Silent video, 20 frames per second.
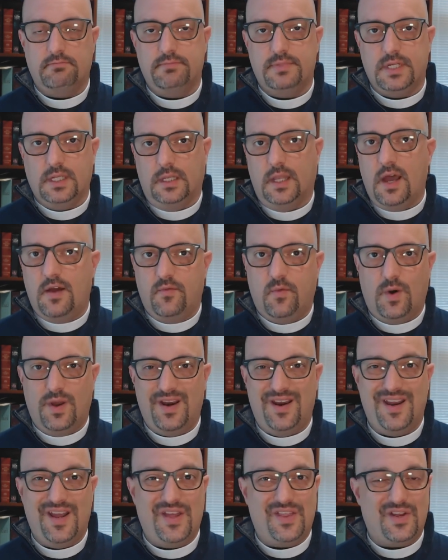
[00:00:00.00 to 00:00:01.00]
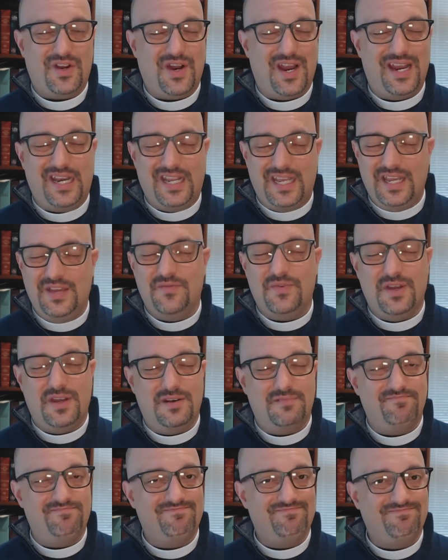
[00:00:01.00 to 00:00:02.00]
to love one another, and
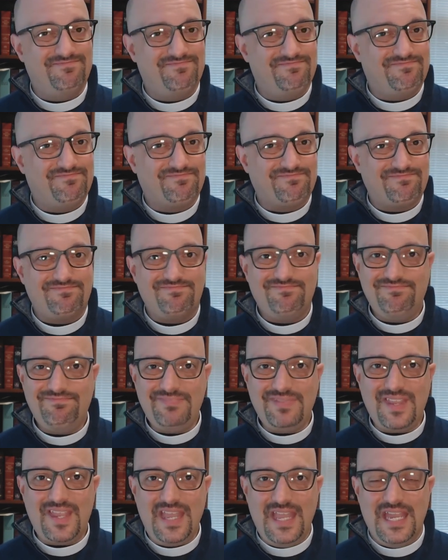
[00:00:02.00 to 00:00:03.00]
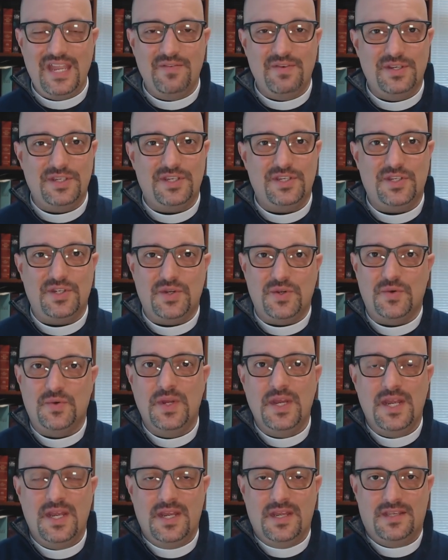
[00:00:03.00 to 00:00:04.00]
even to do
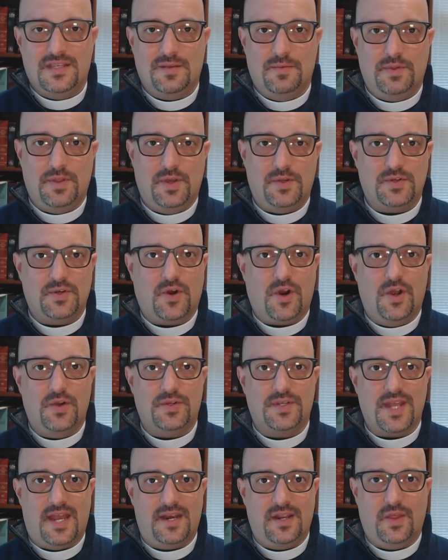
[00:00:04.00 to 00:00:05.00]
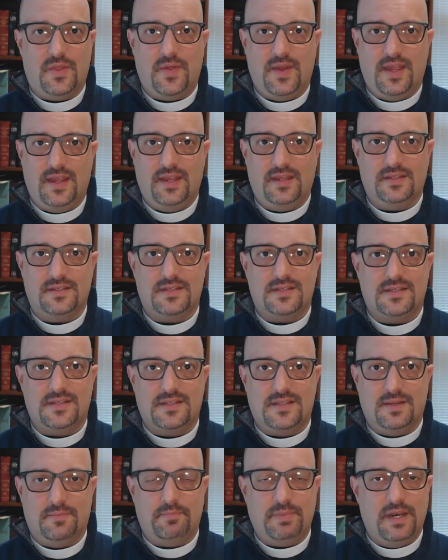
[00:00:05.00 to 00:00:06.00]
some of those gross kind of things
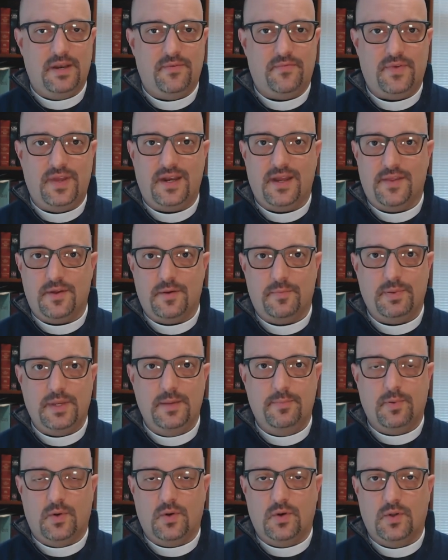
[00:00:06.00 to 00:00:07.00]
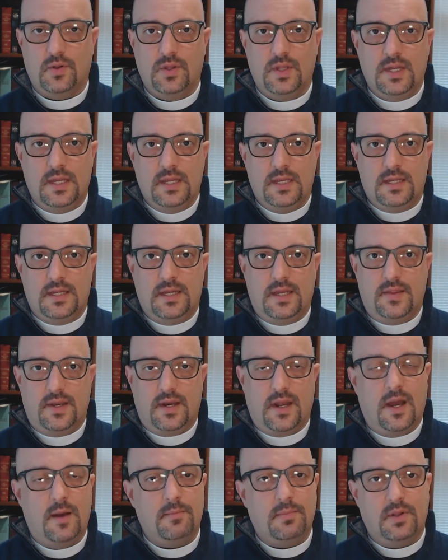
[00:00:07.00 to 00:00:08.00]
that benefit other people, that
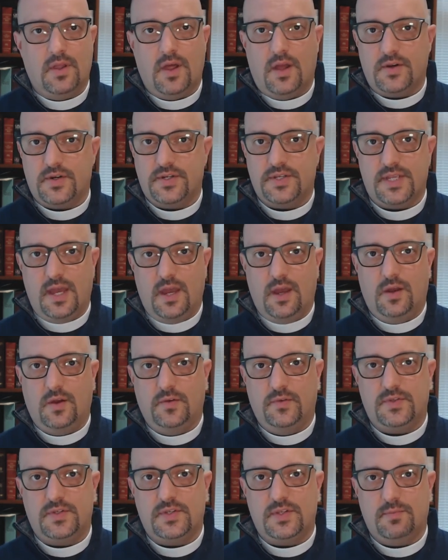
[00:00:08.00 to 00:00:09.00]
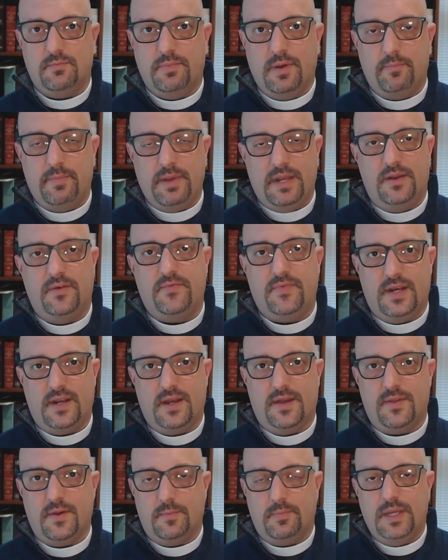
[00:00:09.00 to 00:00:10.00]
humble ourselves, but benefit
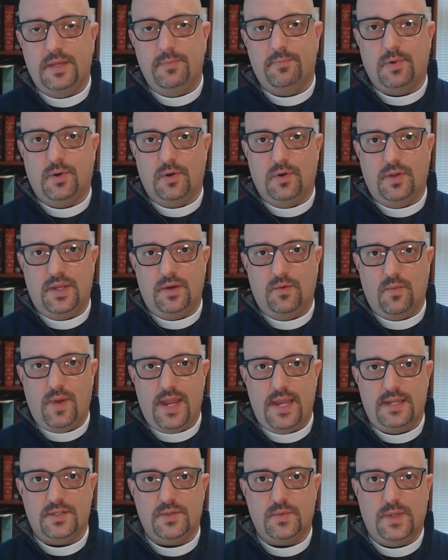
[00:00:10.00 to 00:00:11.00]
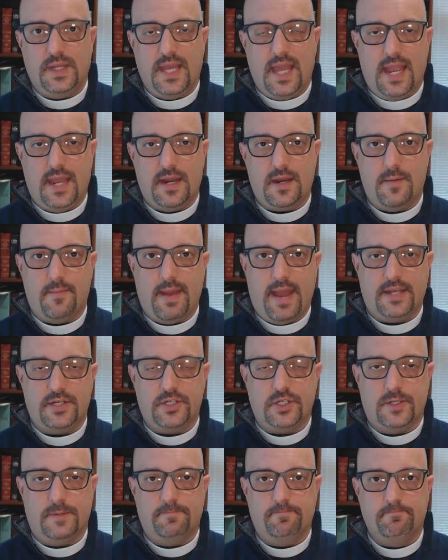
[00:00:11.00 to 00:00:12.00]
other people in ways we can't
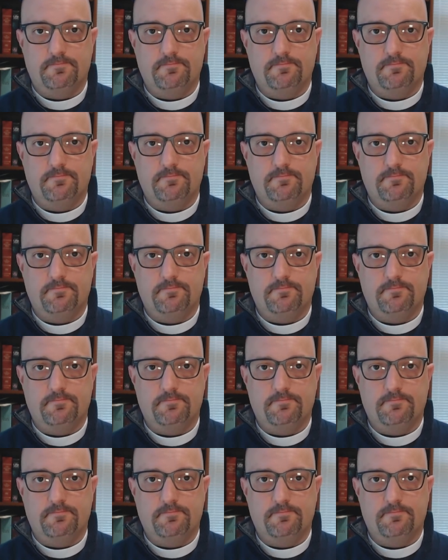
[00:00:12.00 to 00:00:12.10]
imagine.